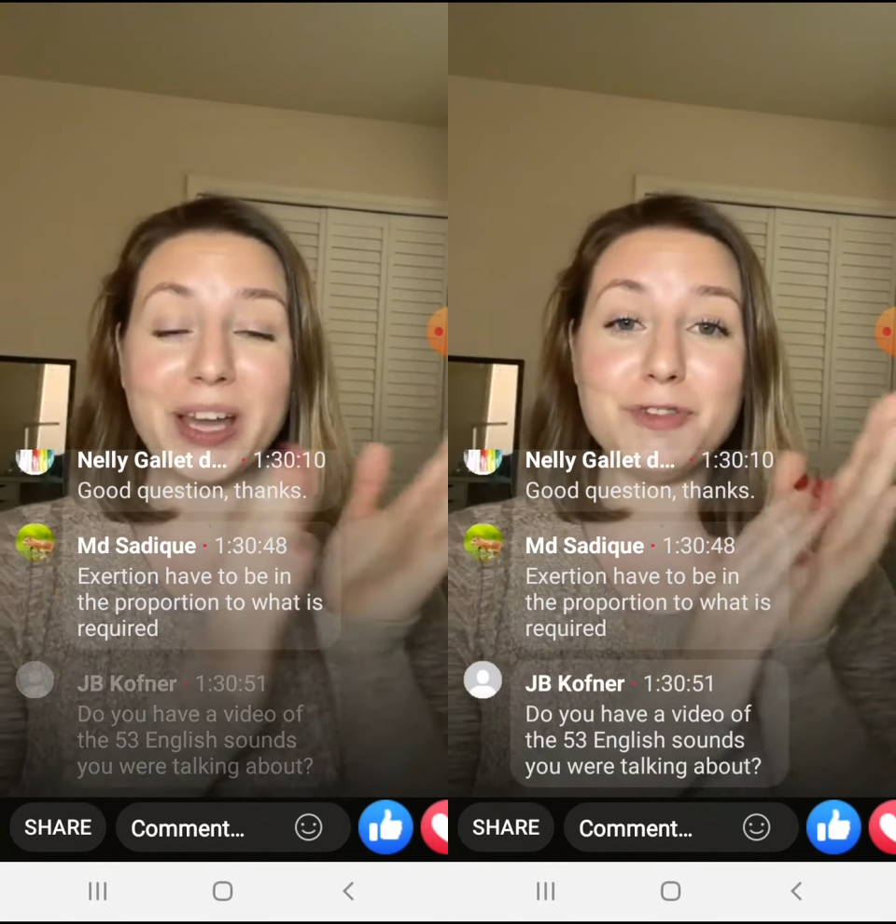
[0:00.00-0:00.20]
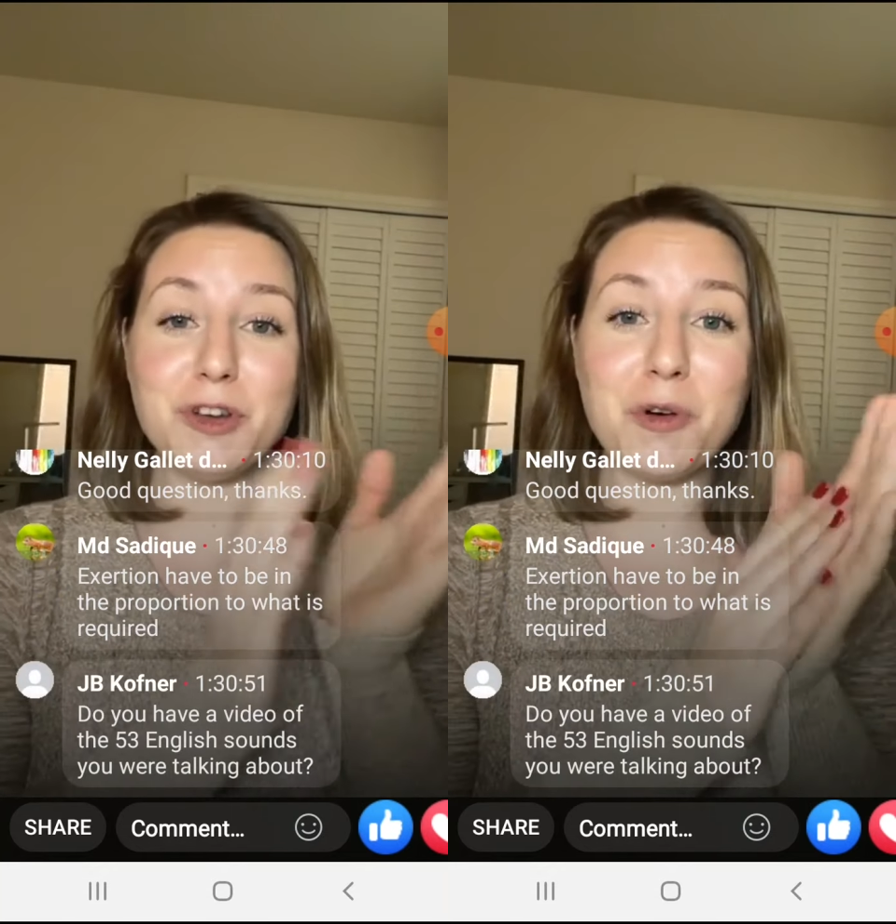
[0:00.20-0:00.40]

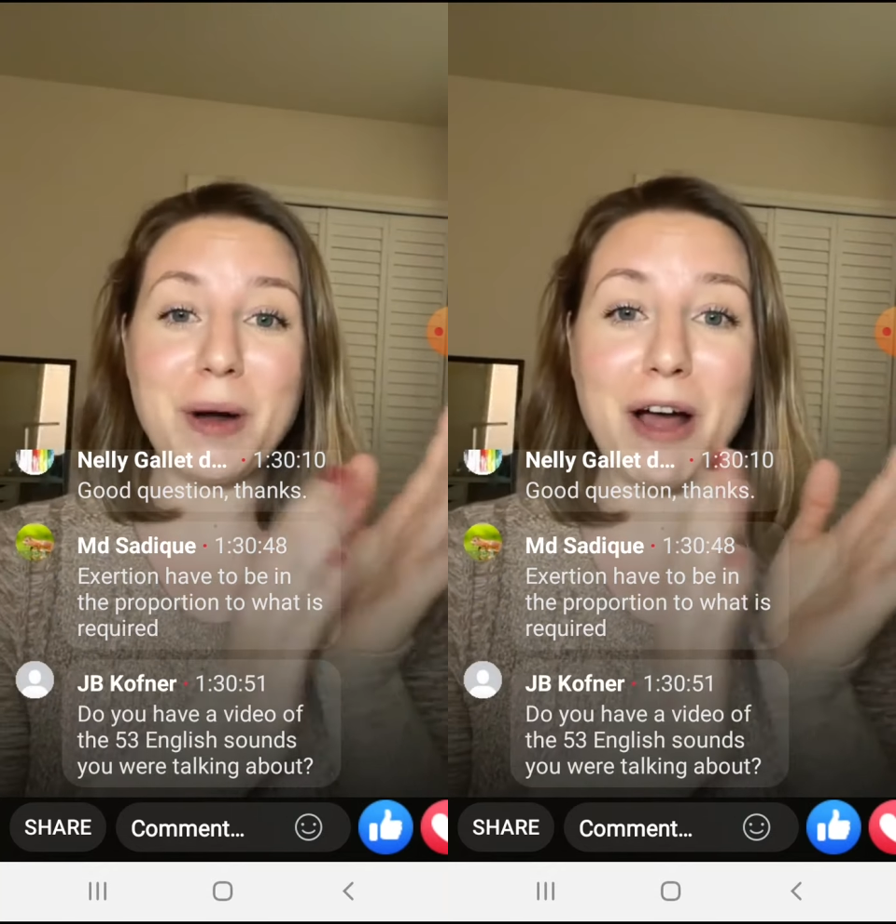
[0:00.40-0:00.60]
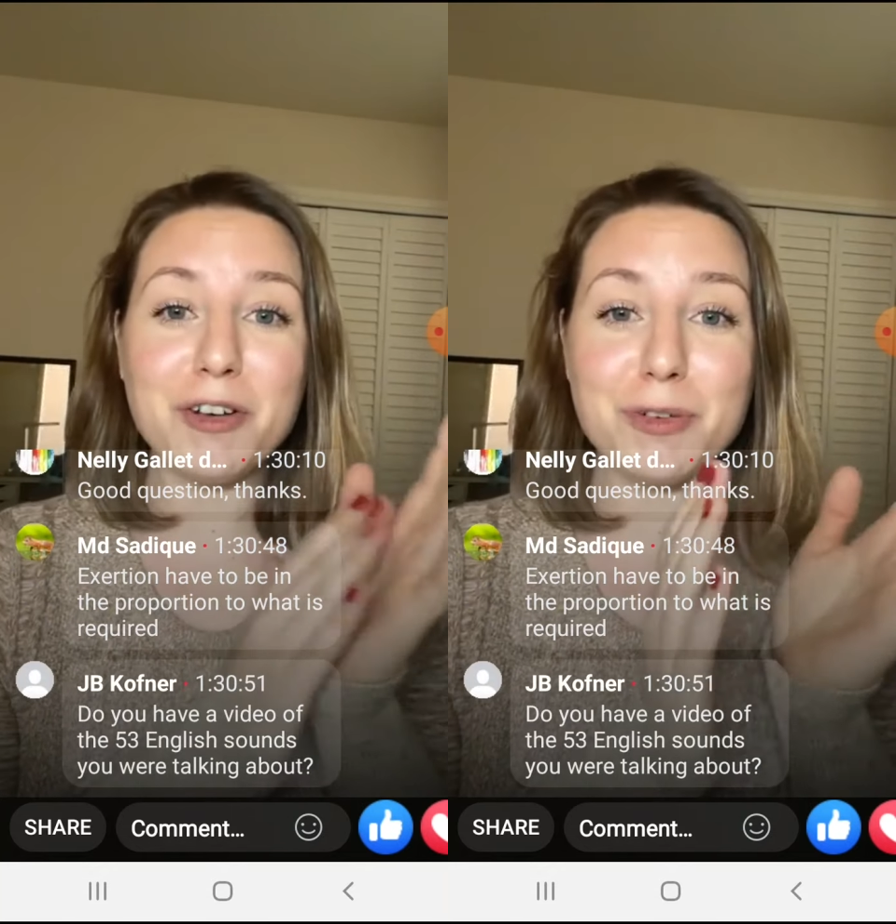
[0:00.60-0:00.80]
a round of
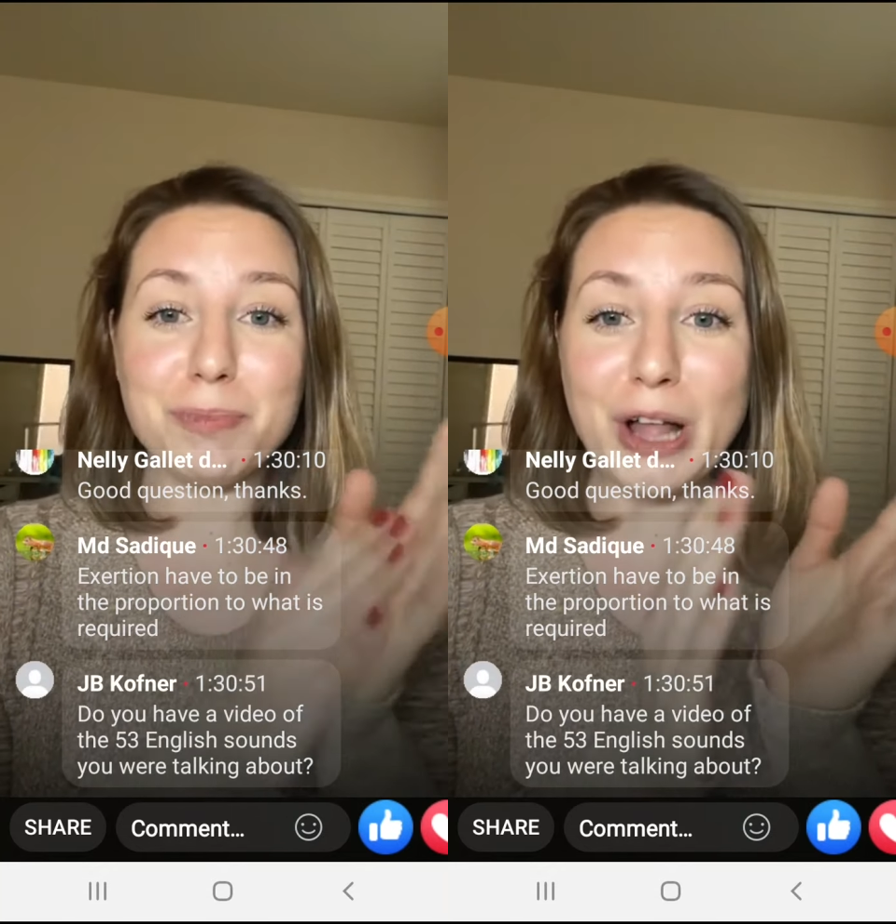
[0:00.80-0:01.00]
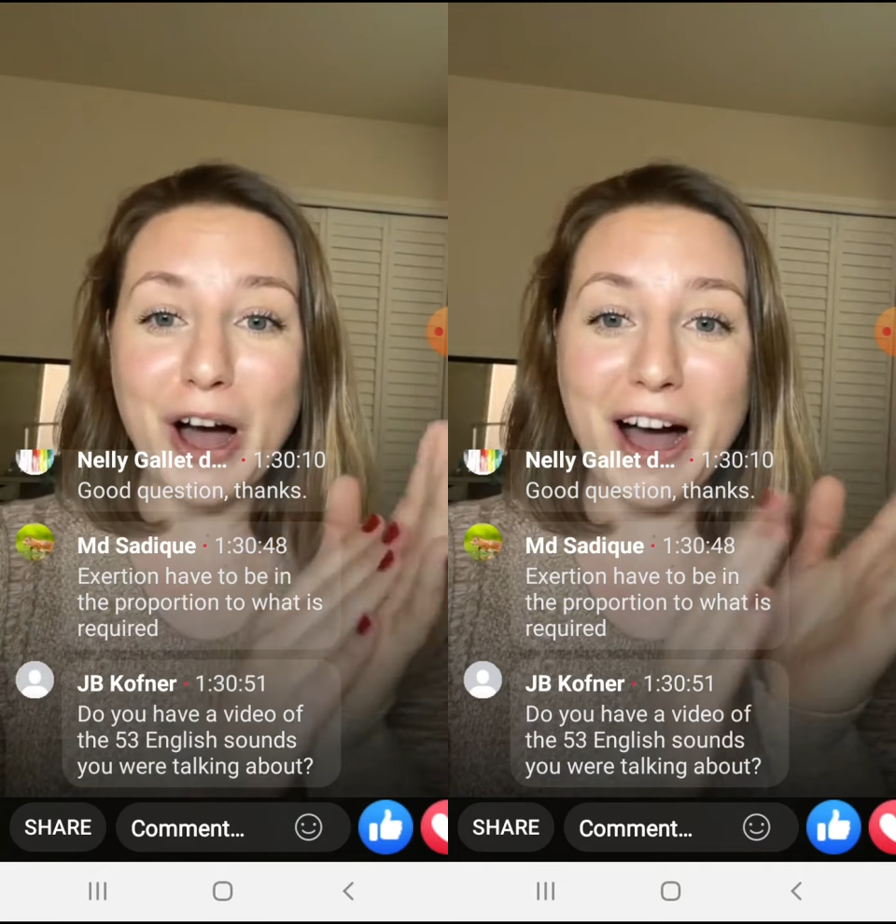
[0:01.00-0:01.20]

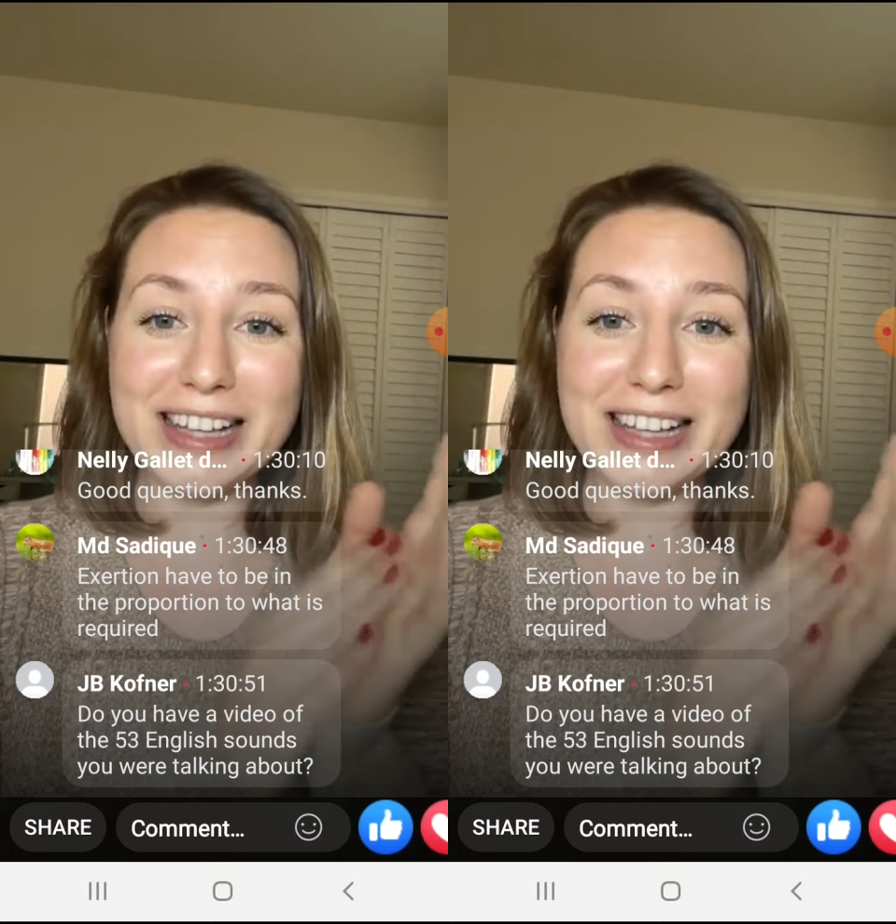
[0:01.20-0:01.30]
applause